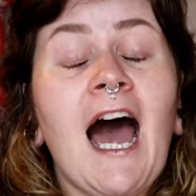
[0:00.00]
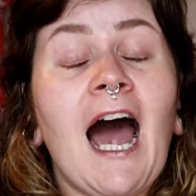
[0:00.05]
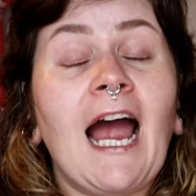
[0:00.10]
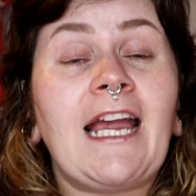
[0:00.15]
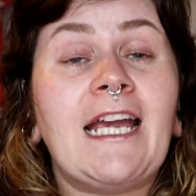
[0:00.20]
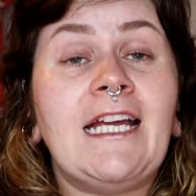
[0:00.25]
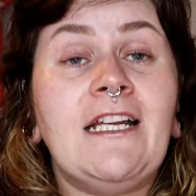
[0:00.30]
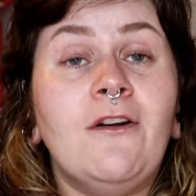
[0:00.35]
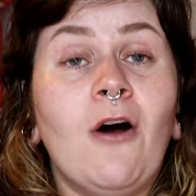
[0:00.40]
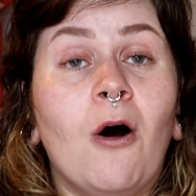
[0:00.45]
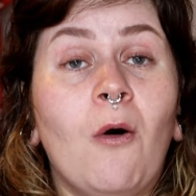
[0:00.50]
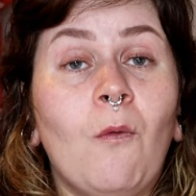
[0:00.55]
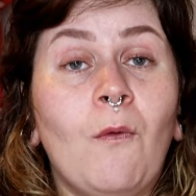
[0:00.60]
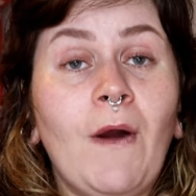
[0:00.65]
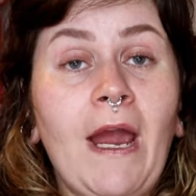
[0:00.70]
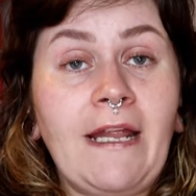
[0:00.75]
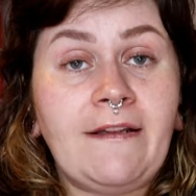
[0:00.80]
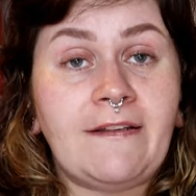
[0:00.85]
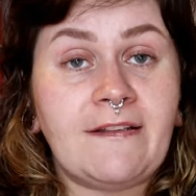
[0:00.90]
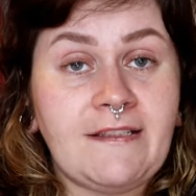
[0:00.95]
I cannot
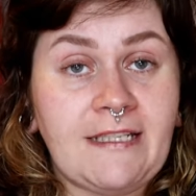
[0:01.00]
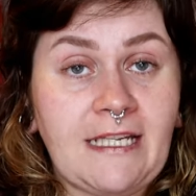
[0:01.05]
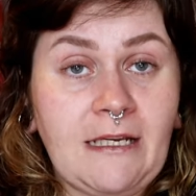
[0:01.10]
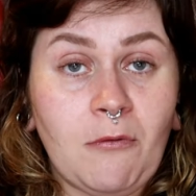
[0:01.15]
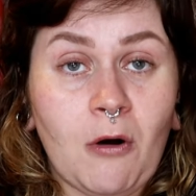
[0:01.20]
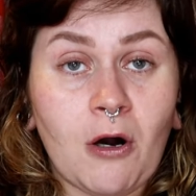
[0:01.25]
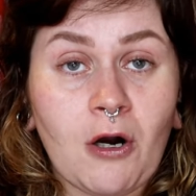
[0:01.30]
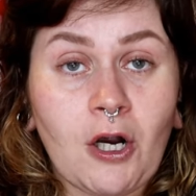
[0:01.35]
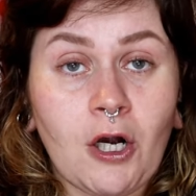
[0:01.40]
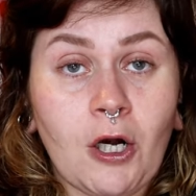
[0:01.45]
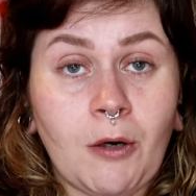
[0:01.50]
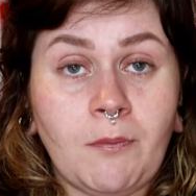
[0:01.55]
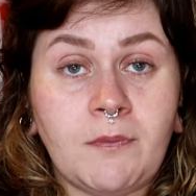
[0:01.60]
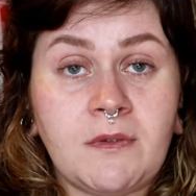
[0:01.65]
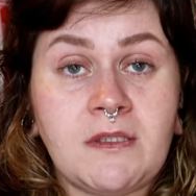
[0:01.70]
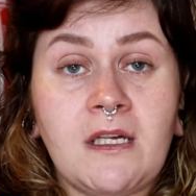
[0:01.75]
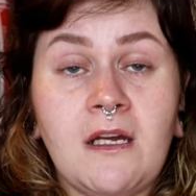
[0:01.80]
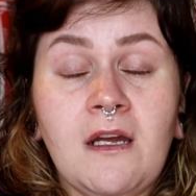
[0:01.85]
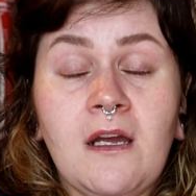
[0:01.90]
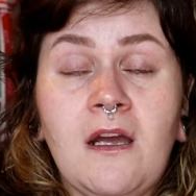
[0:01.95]
wait to see what
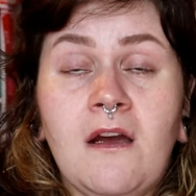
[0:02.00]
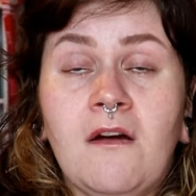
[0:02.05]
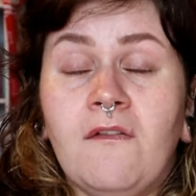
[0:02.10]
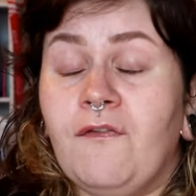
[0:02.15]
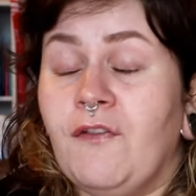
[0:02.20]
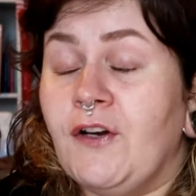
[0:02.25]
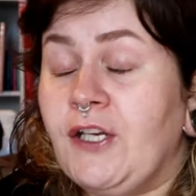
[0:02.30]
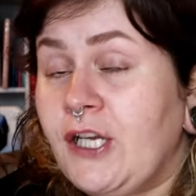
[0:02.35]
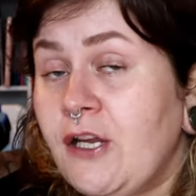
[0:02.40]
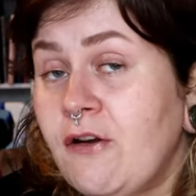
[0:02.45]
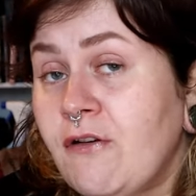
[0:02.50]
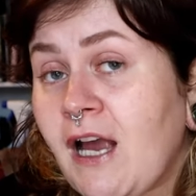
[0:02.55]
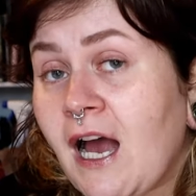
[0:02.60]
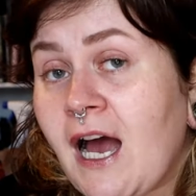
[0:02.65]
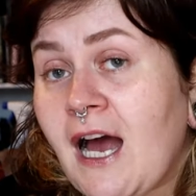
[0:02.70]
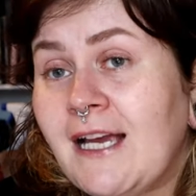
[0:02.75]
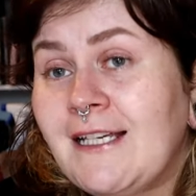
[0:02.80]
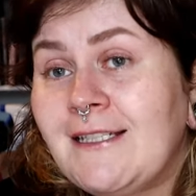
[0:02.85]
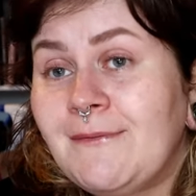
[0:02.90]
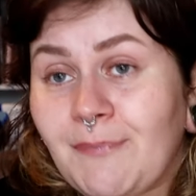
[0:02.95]
comes for you
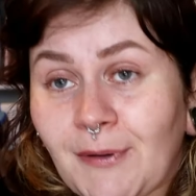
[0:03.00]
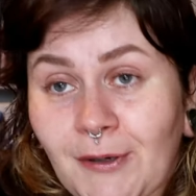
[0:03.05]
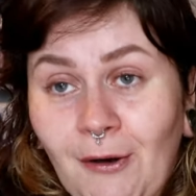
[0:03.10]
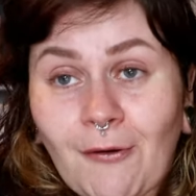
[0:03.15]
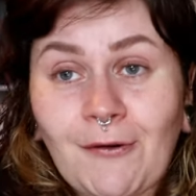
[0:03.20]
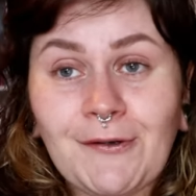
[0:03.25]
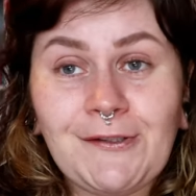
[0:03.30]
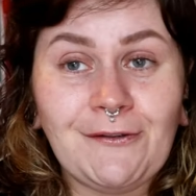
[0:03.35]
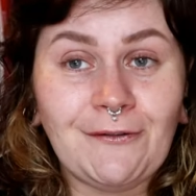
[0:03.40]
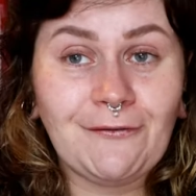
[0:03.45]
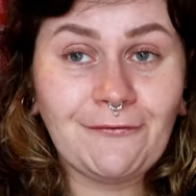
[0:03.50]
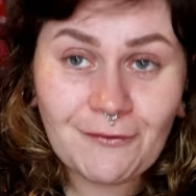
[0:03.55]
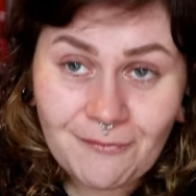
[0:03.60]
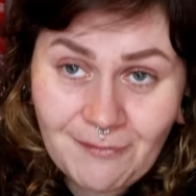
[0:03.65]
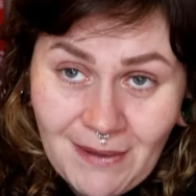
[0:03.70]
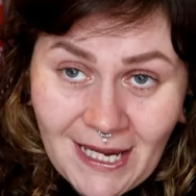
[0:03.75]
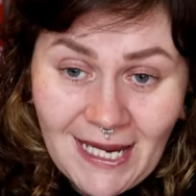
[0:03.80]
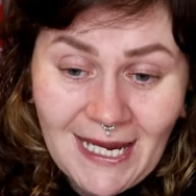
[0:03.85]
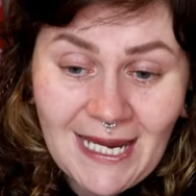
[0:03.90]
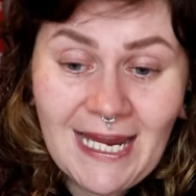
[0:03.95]
guys, but also for
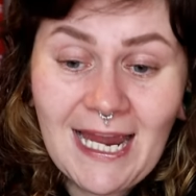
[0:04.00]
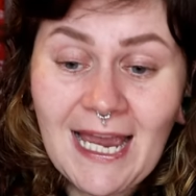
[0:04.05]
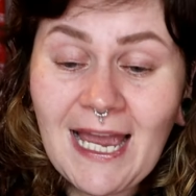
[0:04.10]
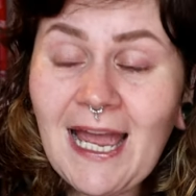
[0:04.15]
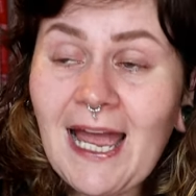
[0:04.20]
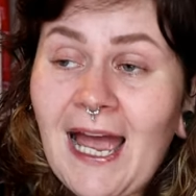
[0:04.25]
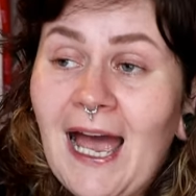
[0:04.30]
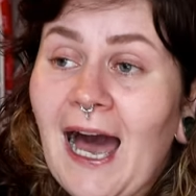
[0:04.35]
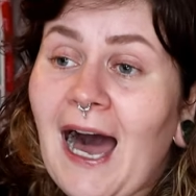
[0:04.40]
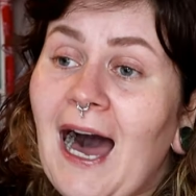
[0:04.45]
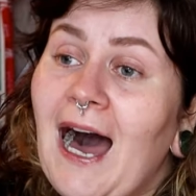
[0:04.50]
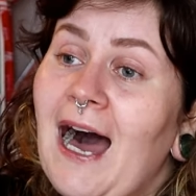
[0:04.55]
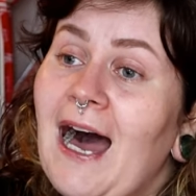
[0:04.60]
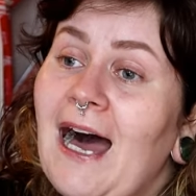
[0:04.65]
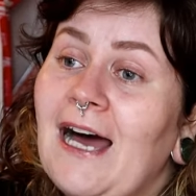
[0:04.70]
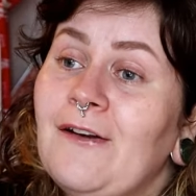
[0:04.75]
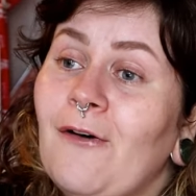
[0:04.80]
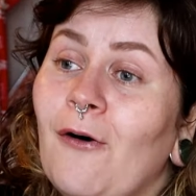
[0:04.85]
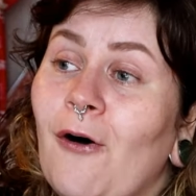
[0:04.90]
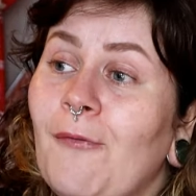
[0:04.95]
me
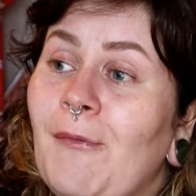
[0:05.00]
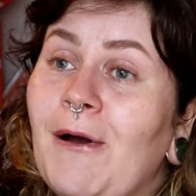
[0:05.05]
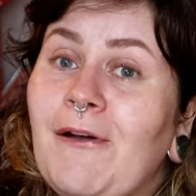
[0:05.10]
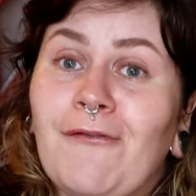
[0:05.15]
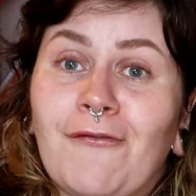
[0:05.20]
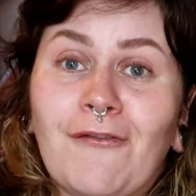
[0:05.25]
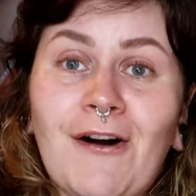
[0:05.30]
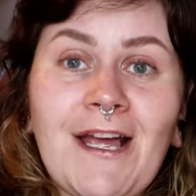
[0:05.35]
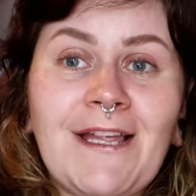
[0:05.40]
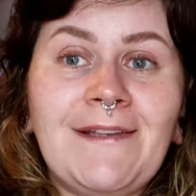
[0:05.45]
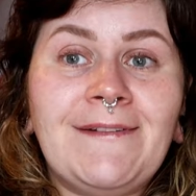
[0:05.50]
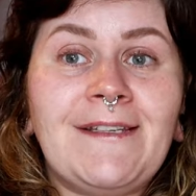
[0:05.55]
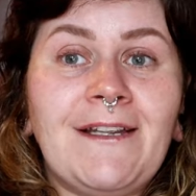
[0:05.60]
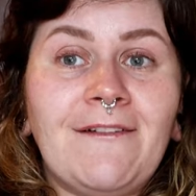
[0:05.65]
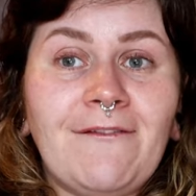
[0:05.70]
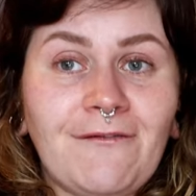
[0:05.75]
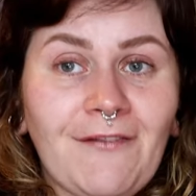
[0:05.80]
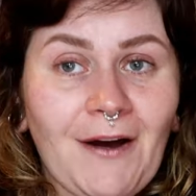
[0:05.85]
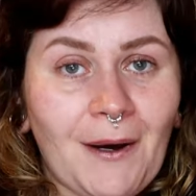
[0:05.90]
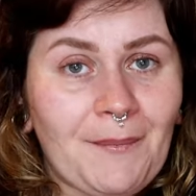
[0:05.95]
and all my friends
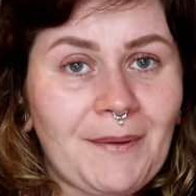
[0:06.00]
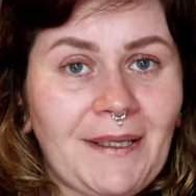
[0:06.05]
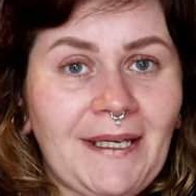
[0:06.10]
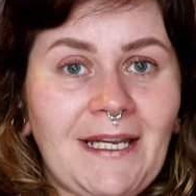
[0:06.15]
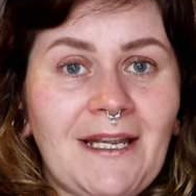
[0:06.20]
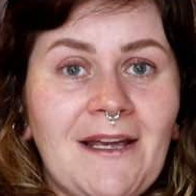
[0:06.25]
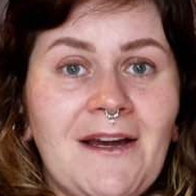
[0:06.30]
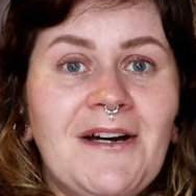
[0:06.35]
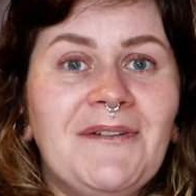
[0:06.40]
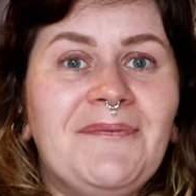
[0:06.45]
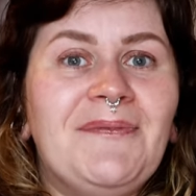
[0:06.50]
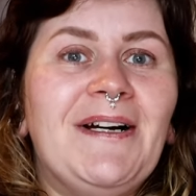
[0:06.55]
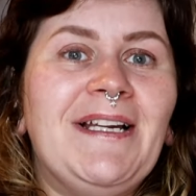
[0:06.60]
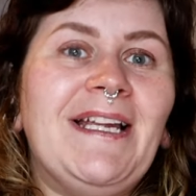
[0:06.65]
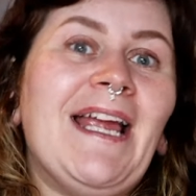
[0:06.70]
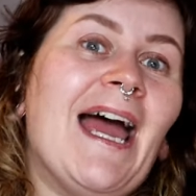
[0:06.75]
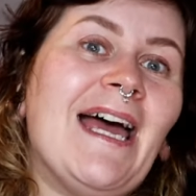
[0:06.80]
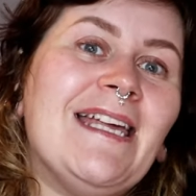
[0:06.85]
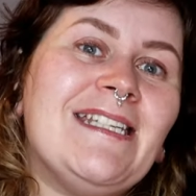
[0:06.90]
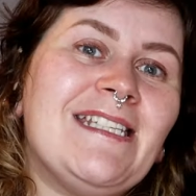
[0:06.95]
and family.
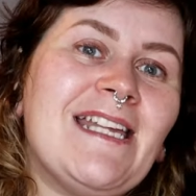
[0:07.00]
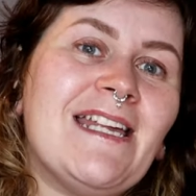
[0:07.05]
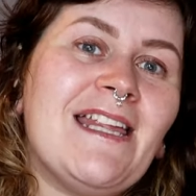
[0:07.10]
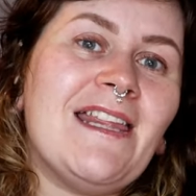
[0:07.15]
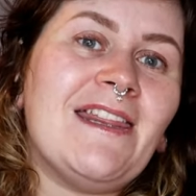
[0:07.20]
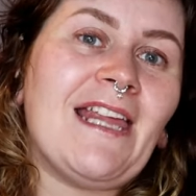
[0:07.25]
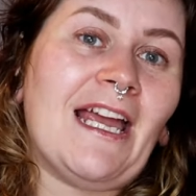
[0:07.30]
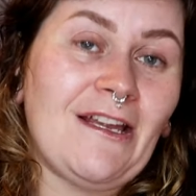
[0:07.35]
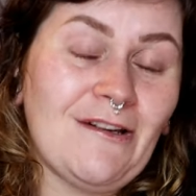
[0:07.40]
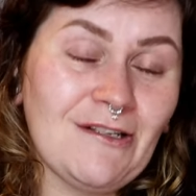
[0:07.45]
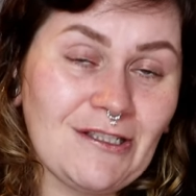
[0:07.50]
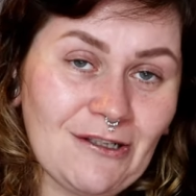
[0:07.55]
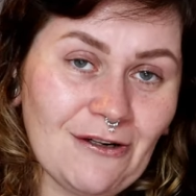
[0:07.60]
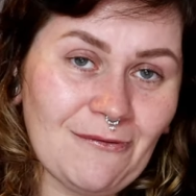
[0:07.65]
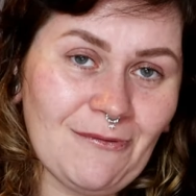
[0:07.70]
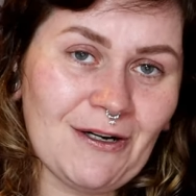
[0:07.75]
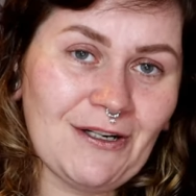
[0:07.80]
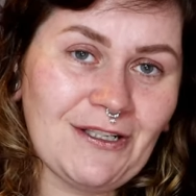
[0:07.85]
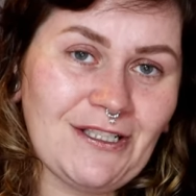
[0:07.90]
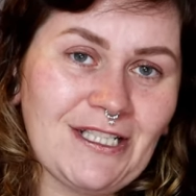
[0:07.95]
But yes, thank you
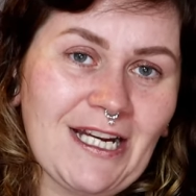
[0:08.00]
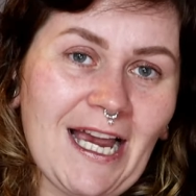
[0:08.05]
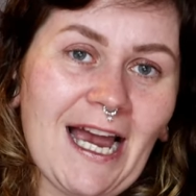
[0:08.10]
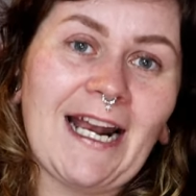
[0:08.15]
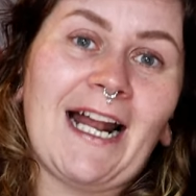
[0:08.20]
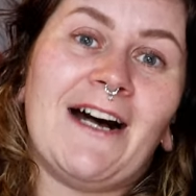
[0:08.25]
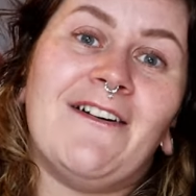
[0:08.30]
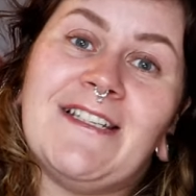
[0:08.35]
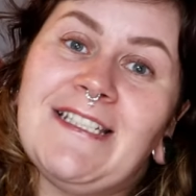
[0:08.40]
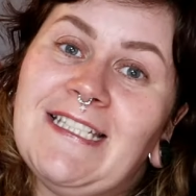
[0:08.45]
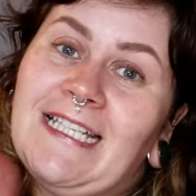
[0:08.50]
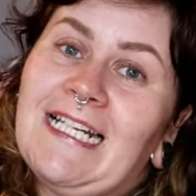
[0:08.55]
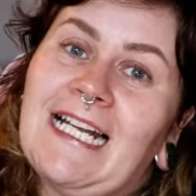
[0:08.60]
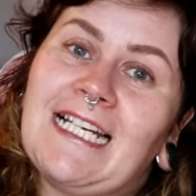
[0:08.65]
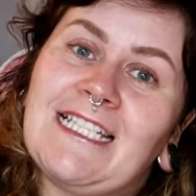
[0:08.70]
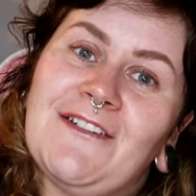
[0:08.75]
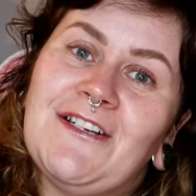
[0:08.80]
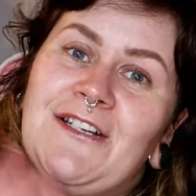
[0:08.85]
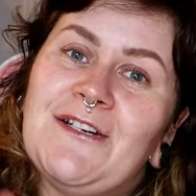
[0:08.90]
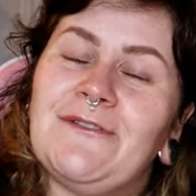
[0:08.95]
so much, and I will see you
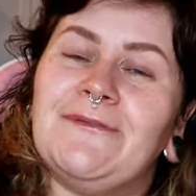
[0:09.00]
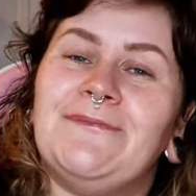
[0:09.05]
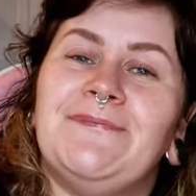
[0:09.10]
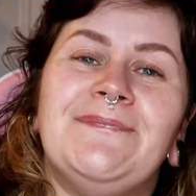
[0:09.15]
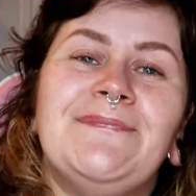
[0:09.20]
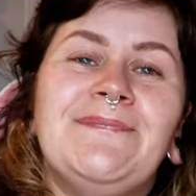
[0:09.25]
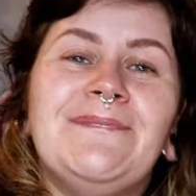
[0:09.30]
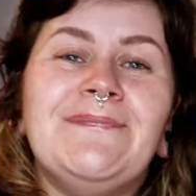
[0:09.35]
next video.